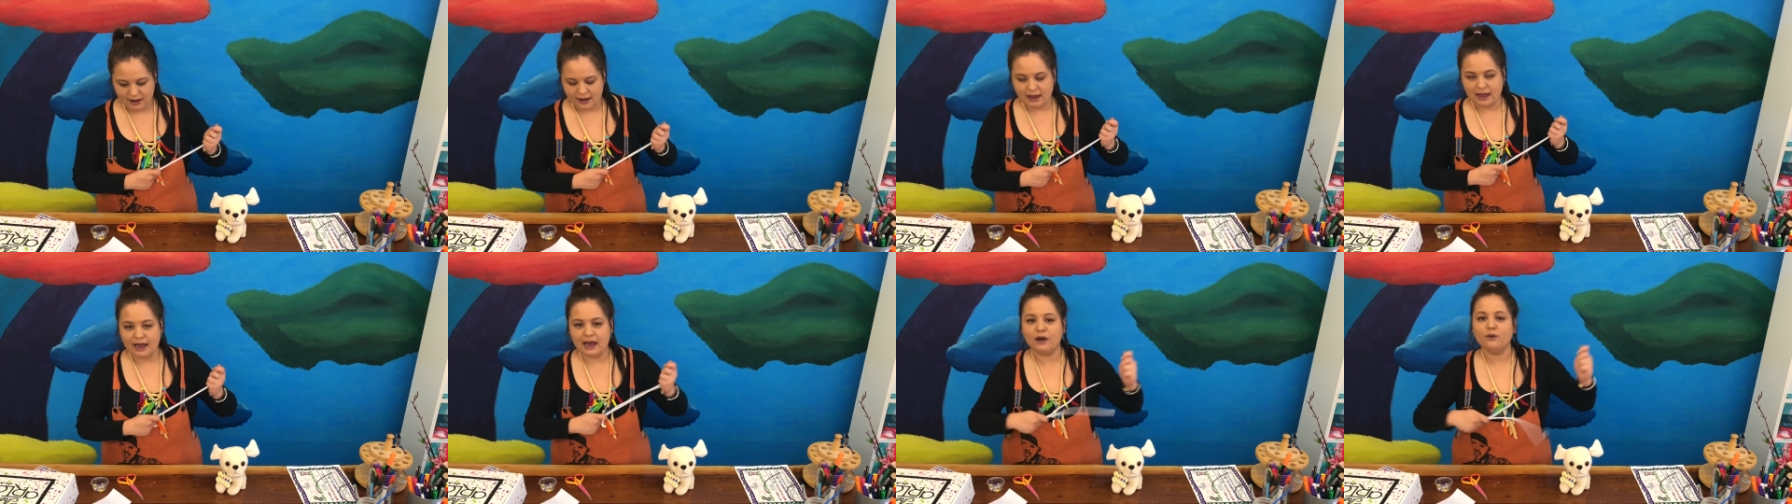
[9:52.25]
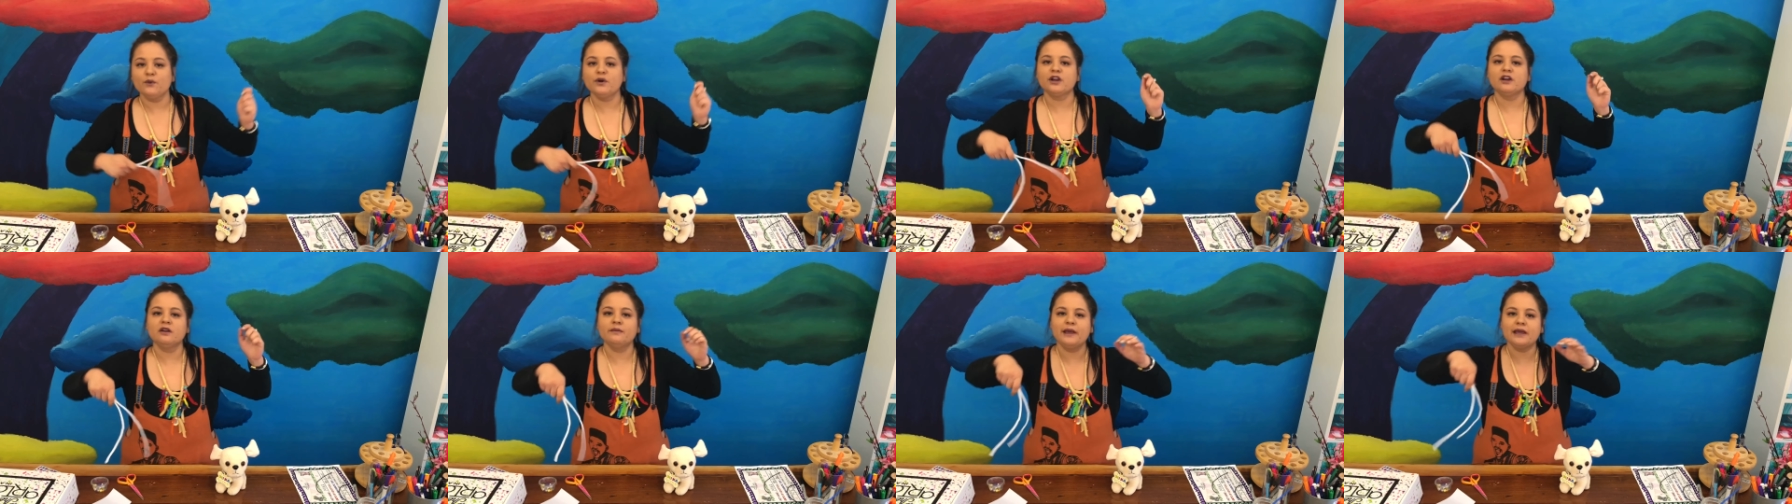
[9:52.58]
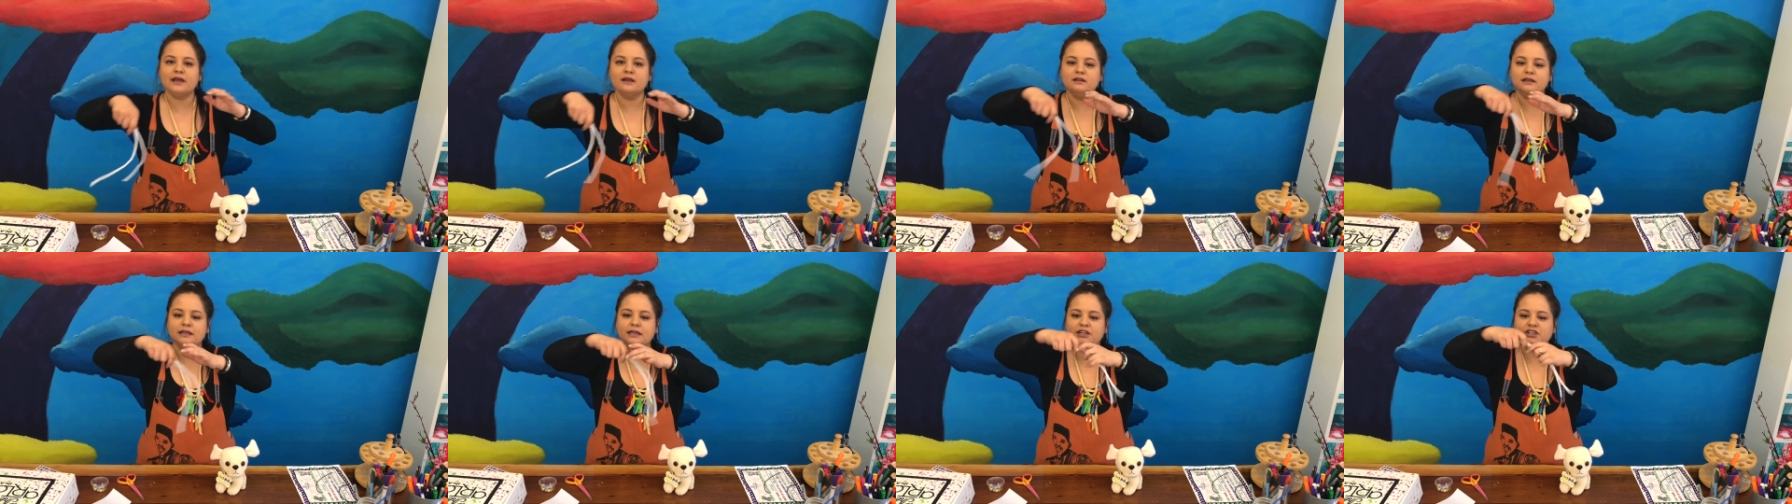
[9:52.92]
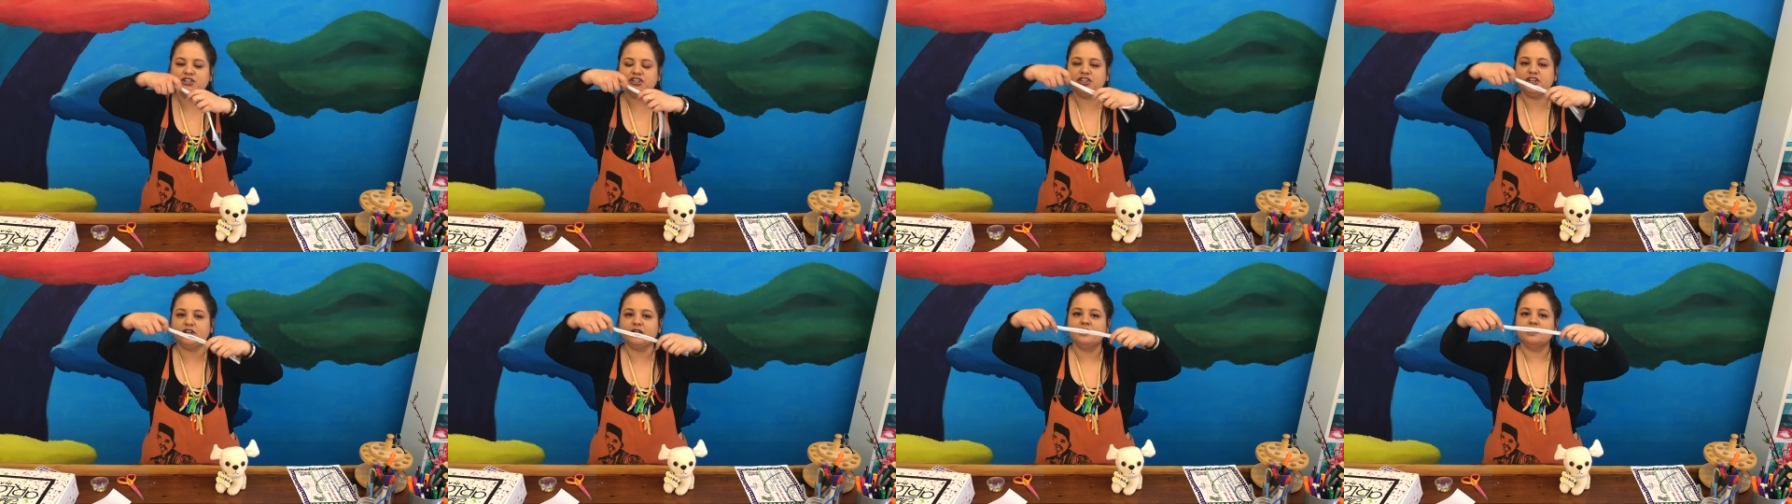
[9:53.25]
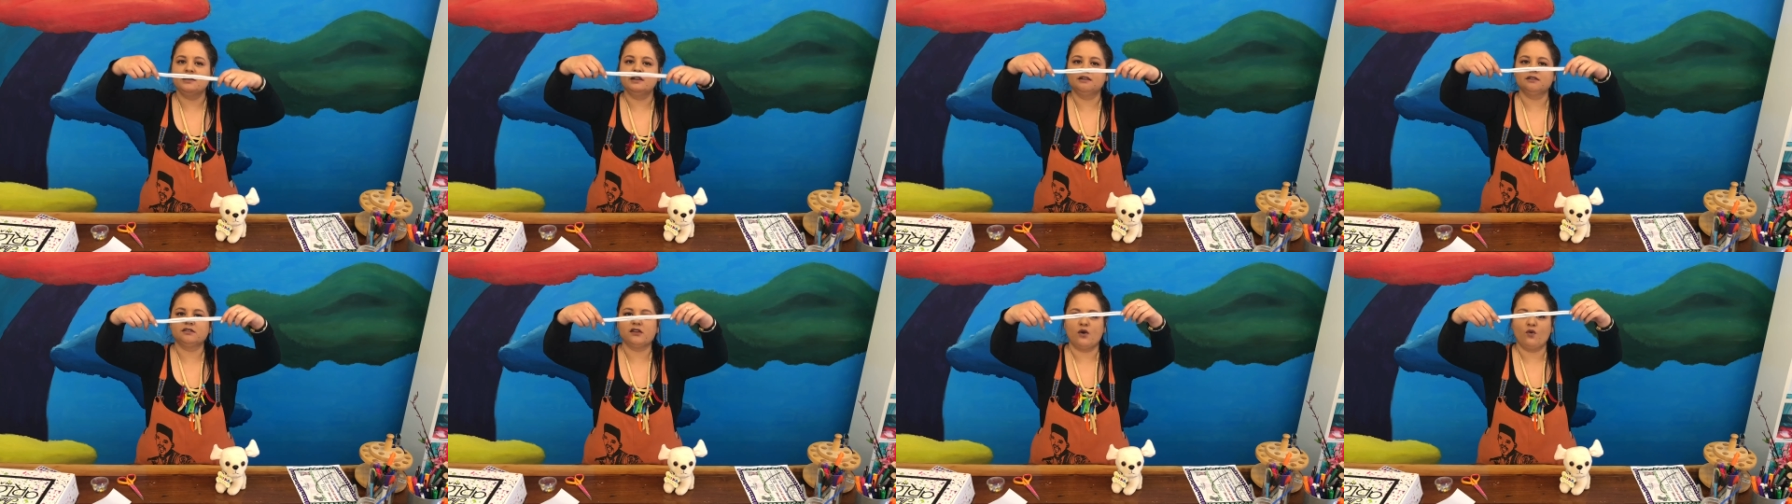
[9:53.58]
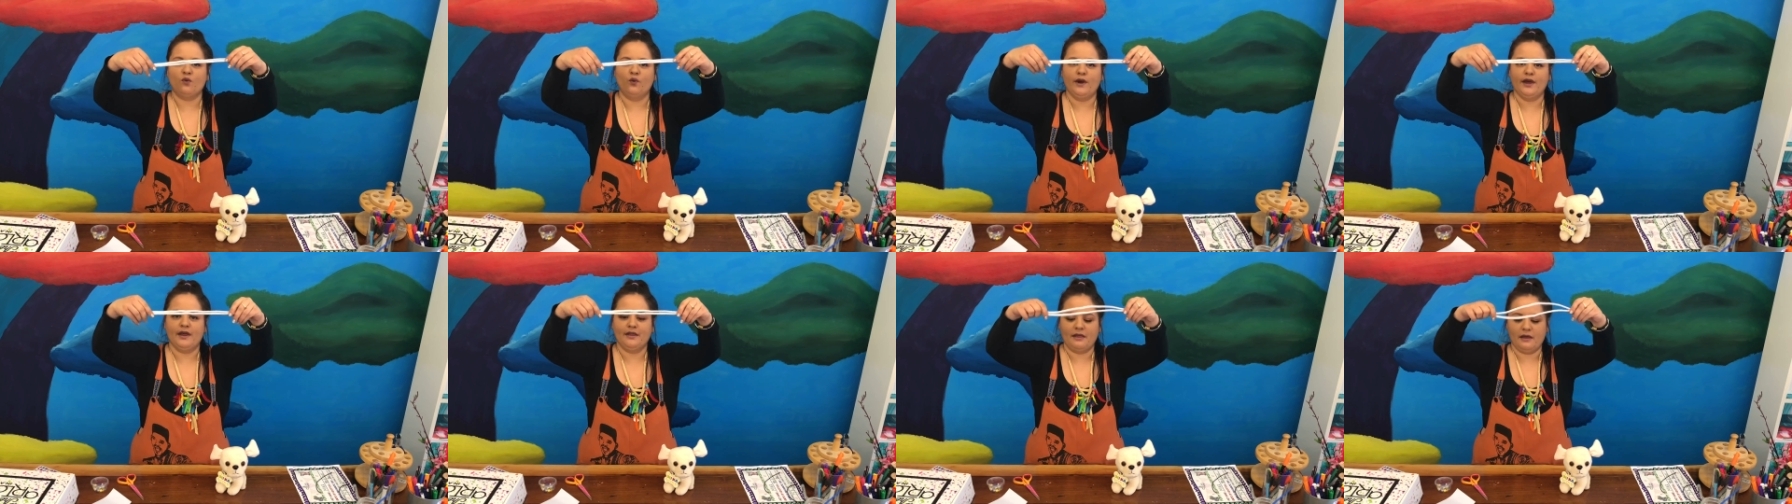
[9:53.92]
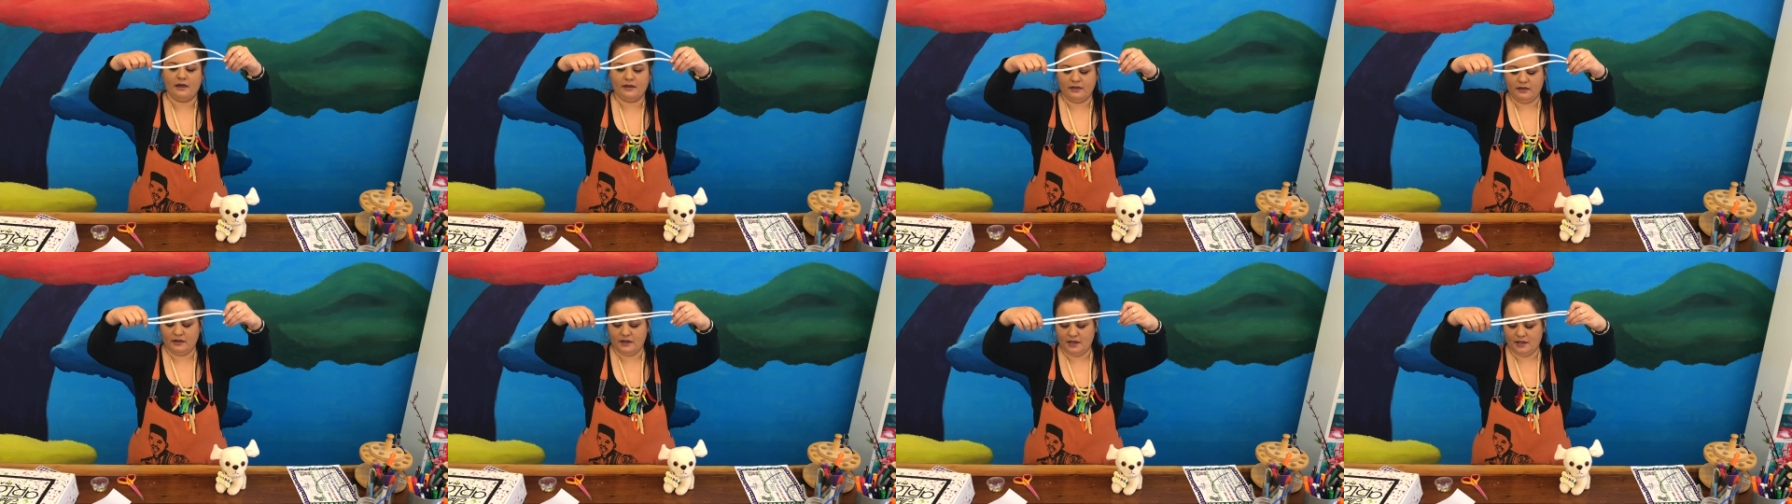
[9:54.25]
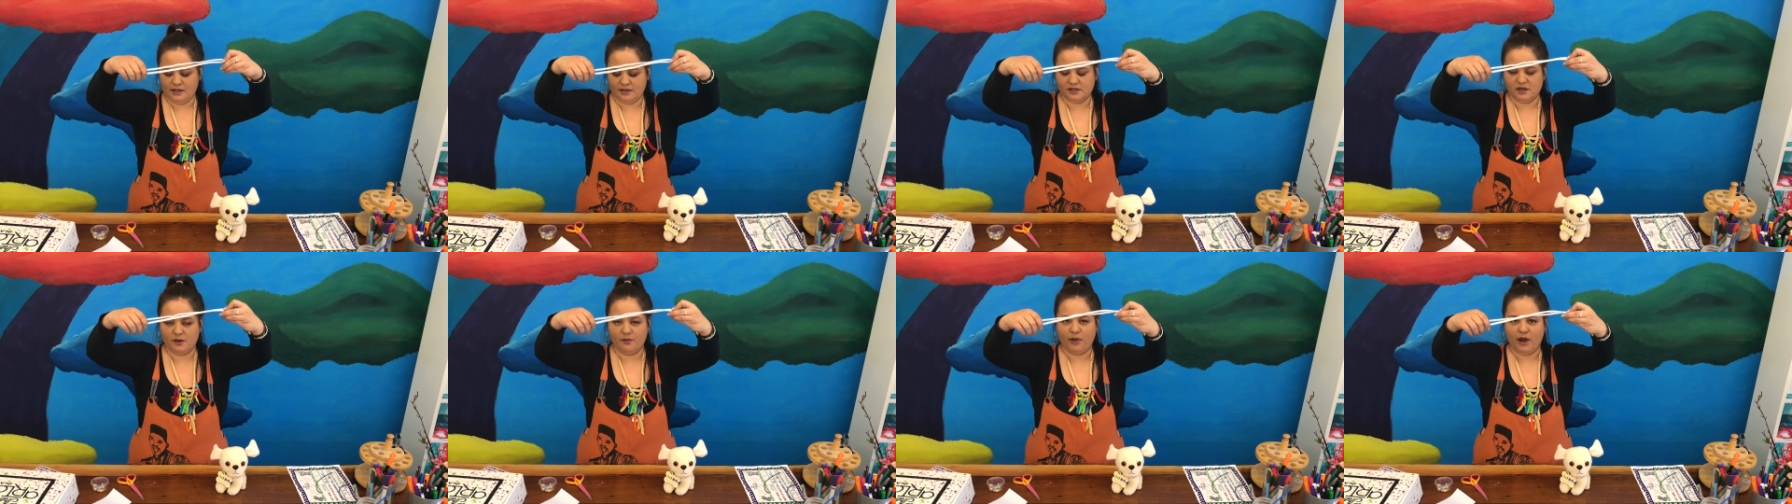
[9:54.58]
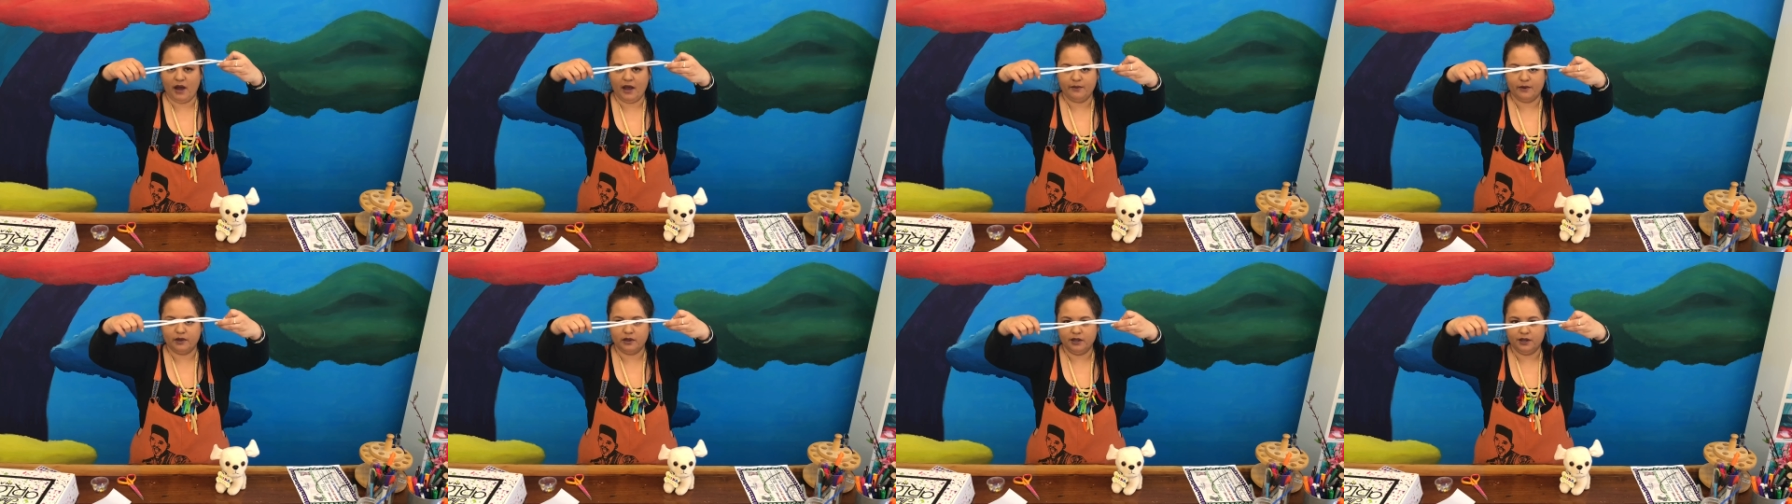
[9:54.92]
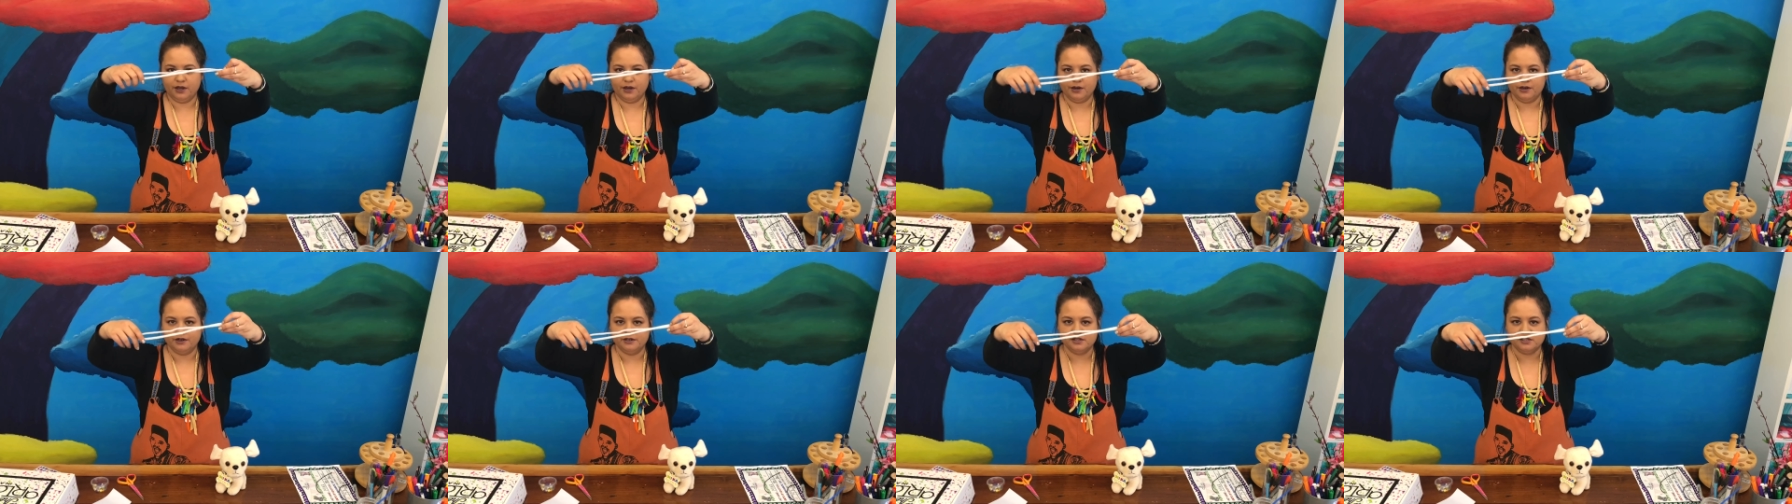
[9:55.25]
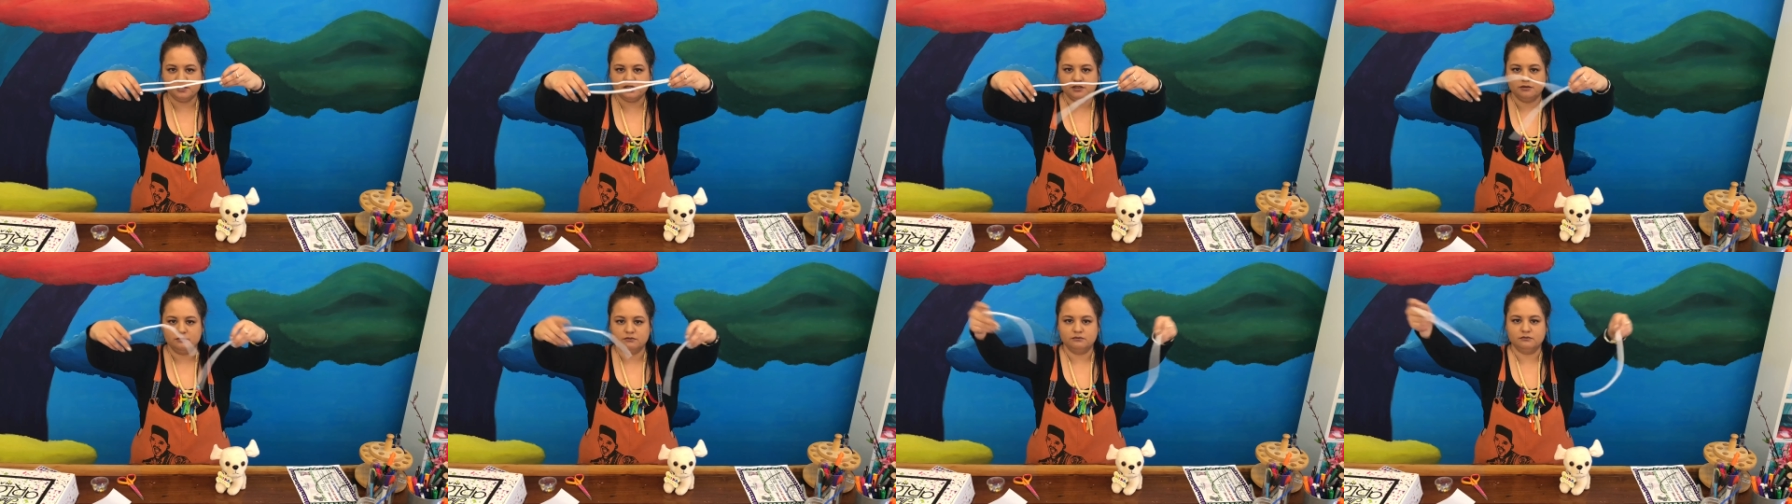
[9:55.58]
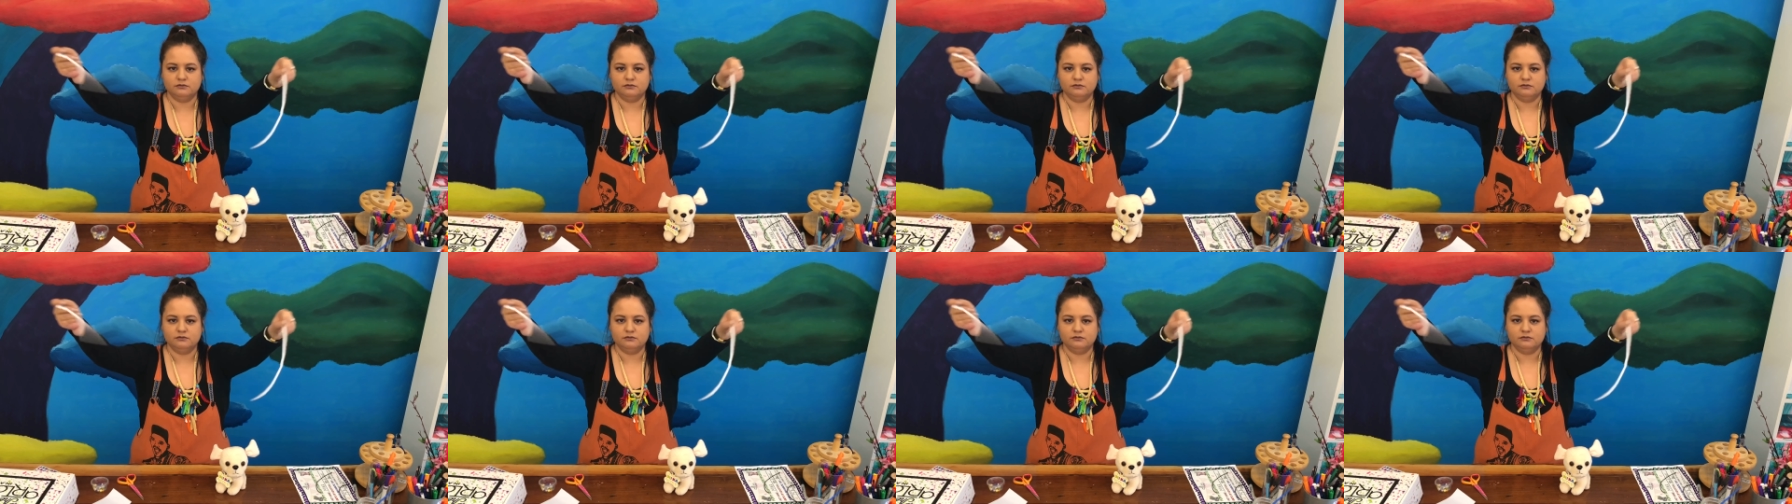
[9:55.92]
How we're gonna make a leash is with these pipe cleaners.